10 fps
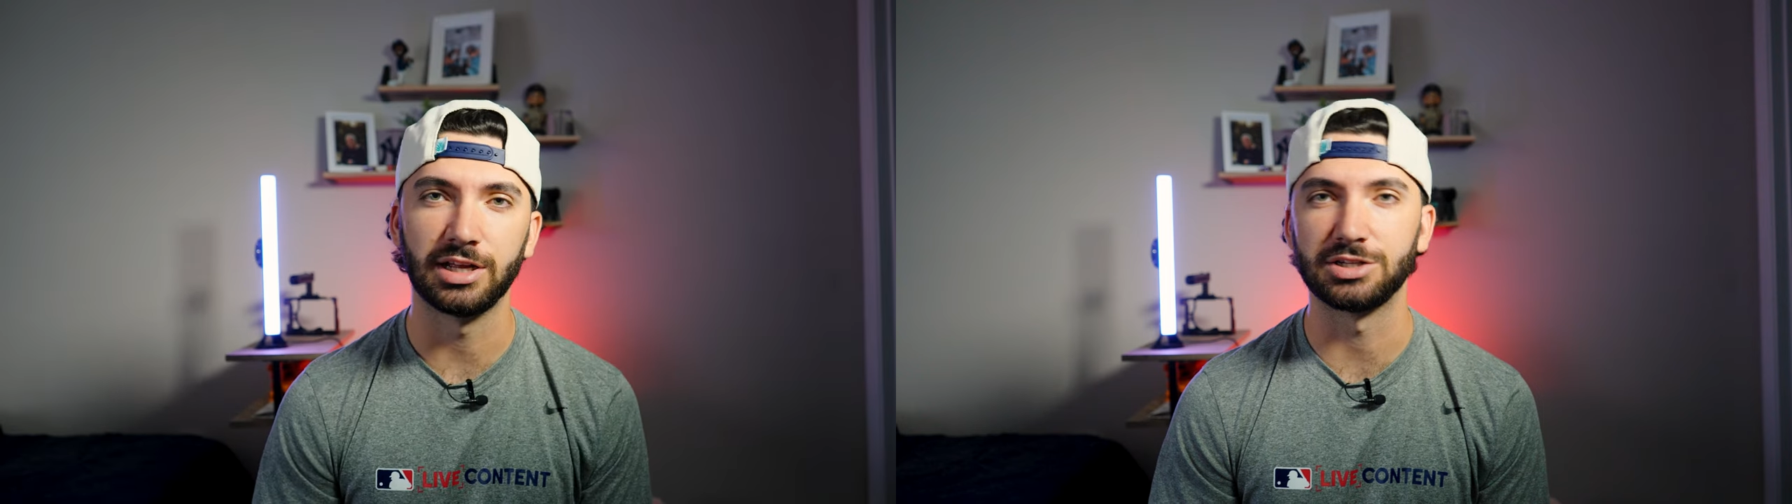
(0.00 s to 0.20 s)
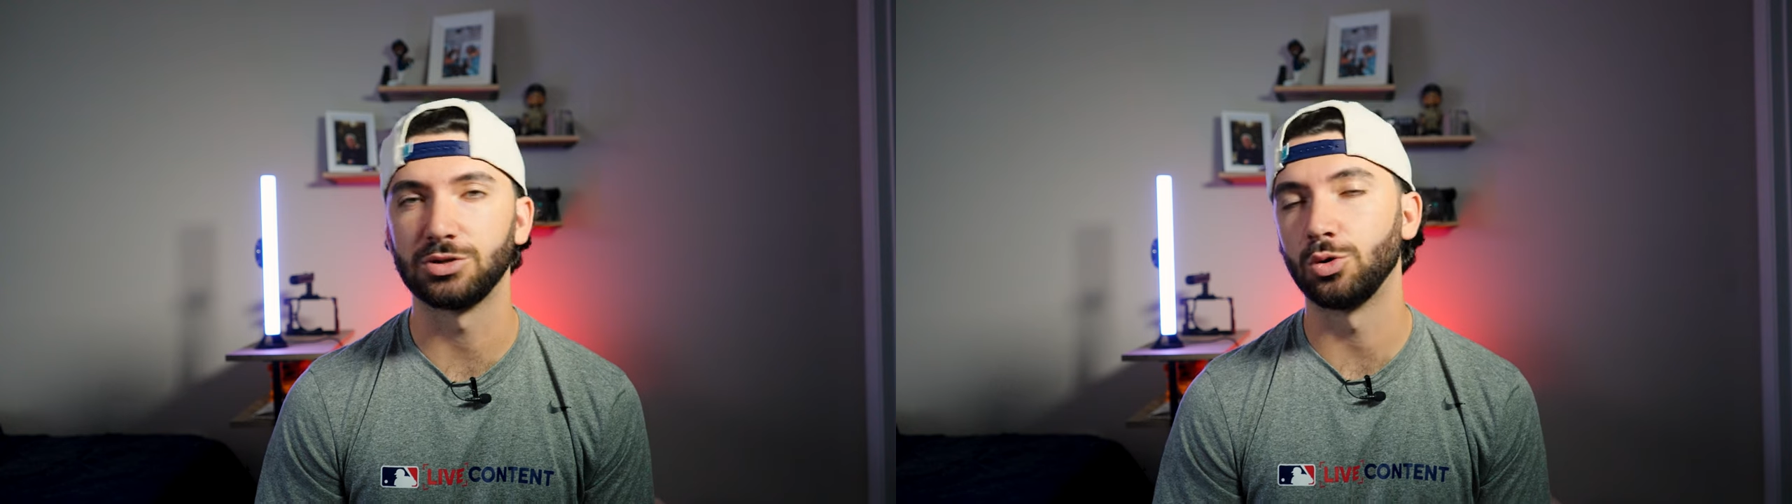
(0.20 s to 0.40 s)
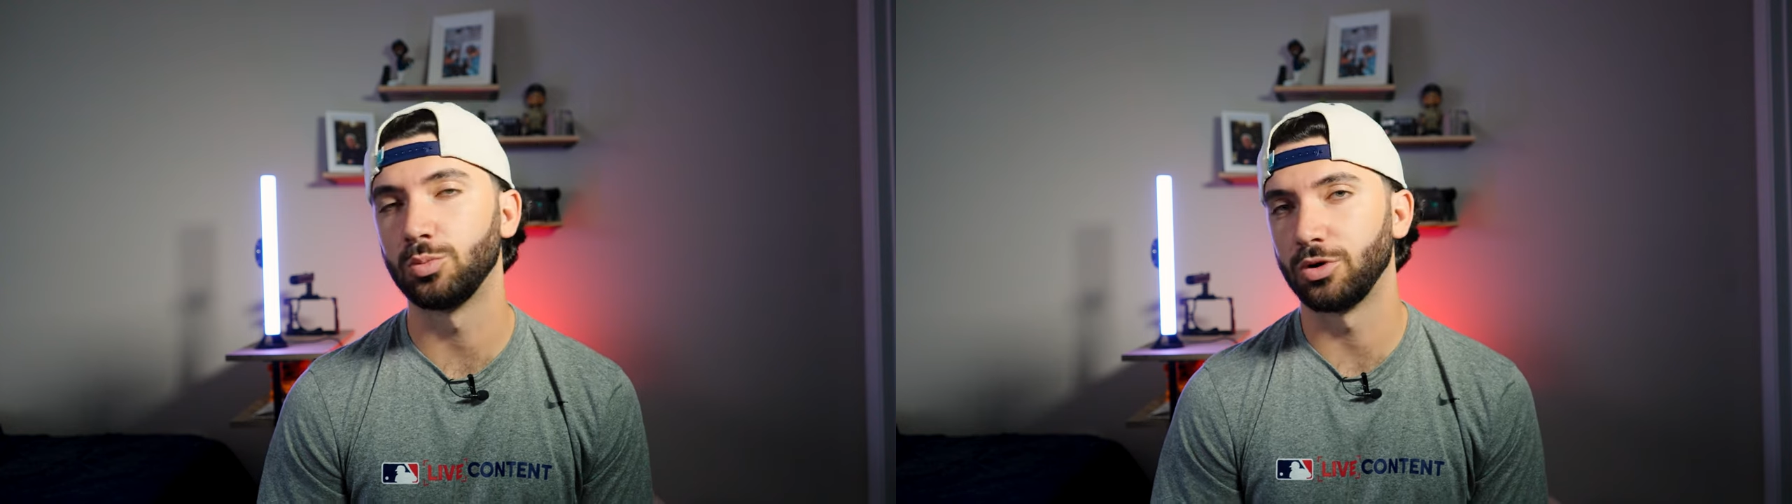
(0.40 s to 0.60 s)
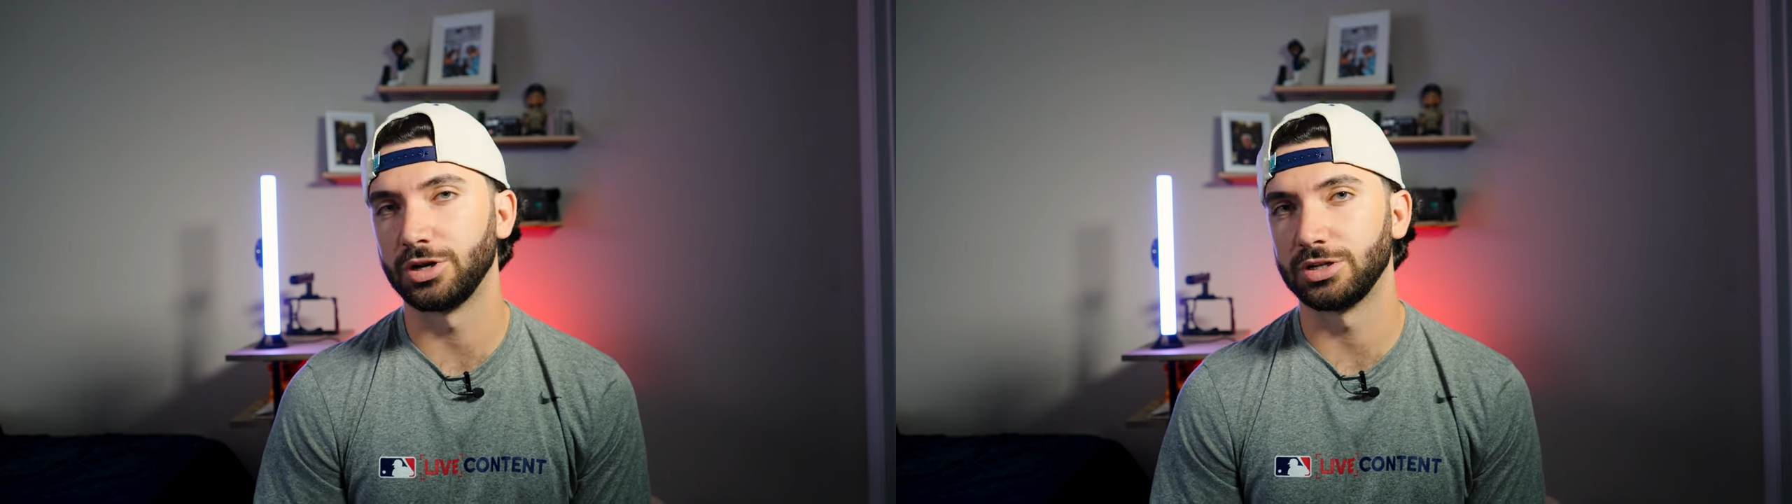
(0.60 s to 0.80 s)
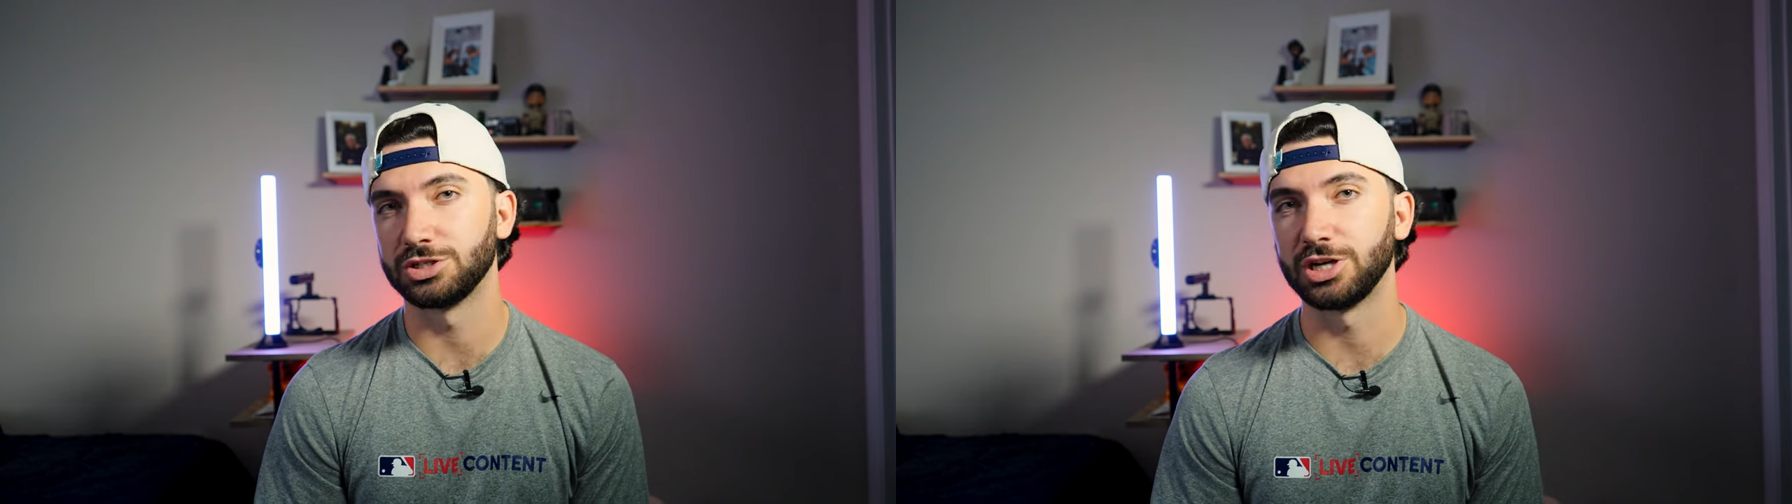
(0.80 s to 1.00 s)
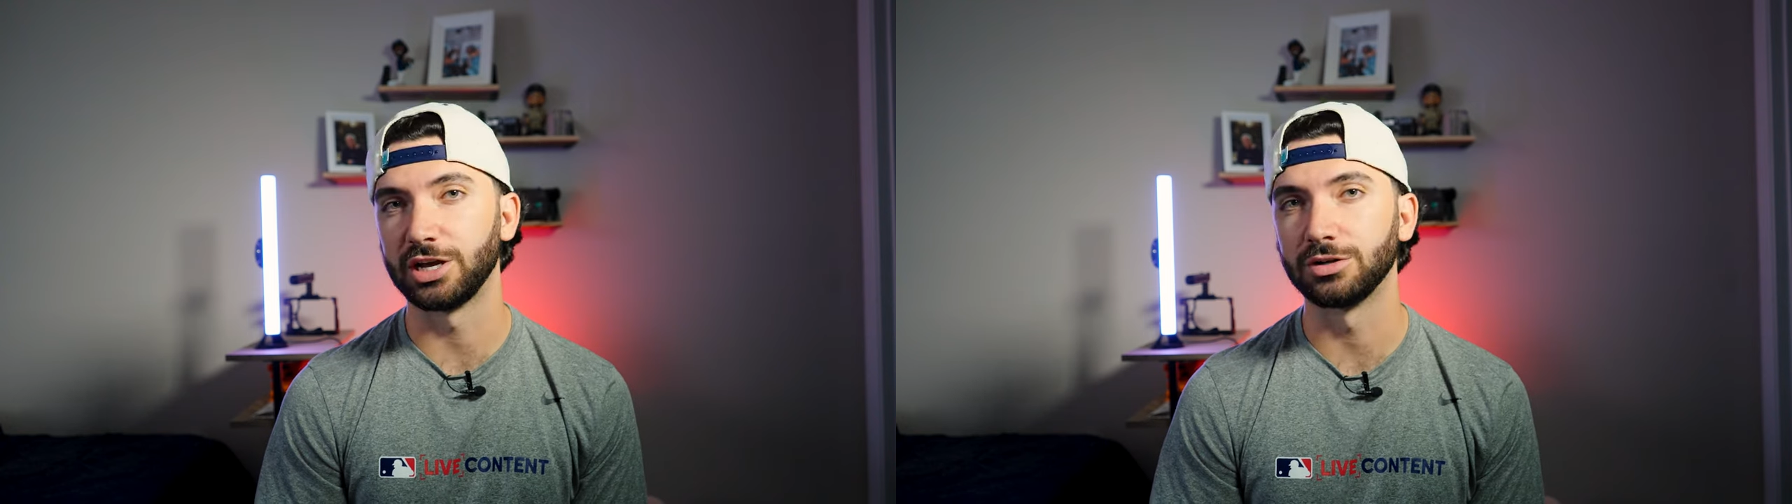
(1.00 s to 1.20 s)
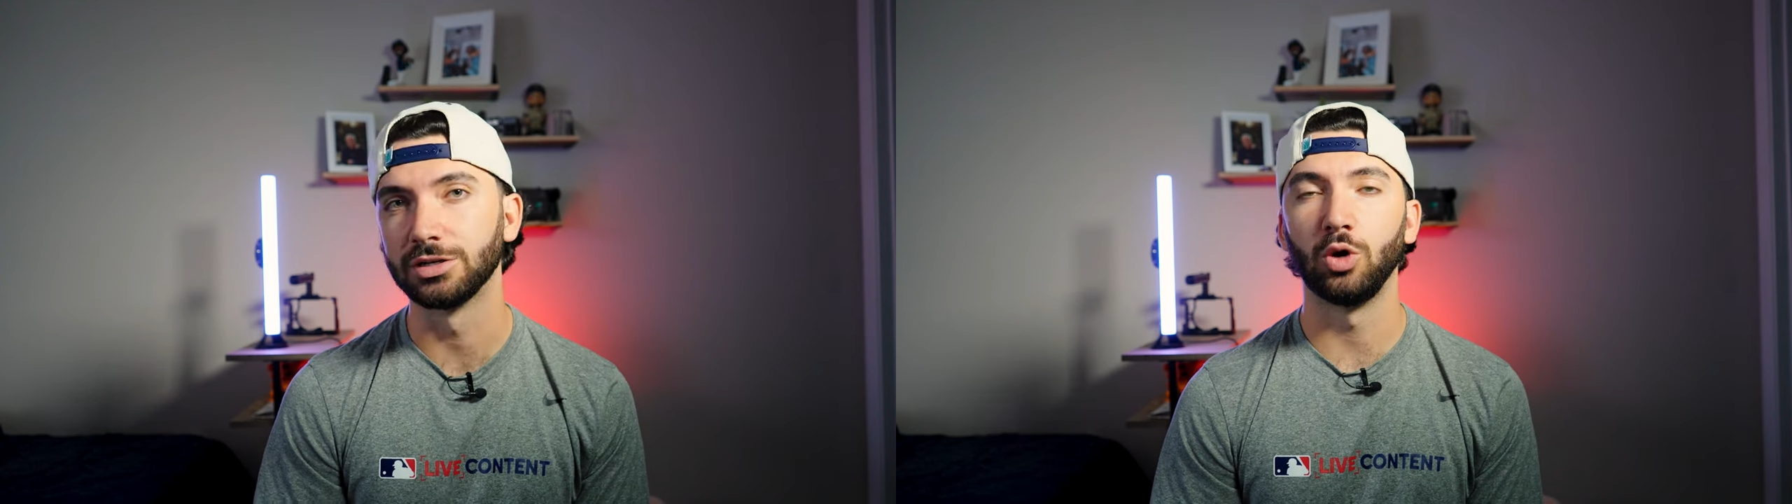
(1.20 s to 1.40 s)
That's the whole point of this channel.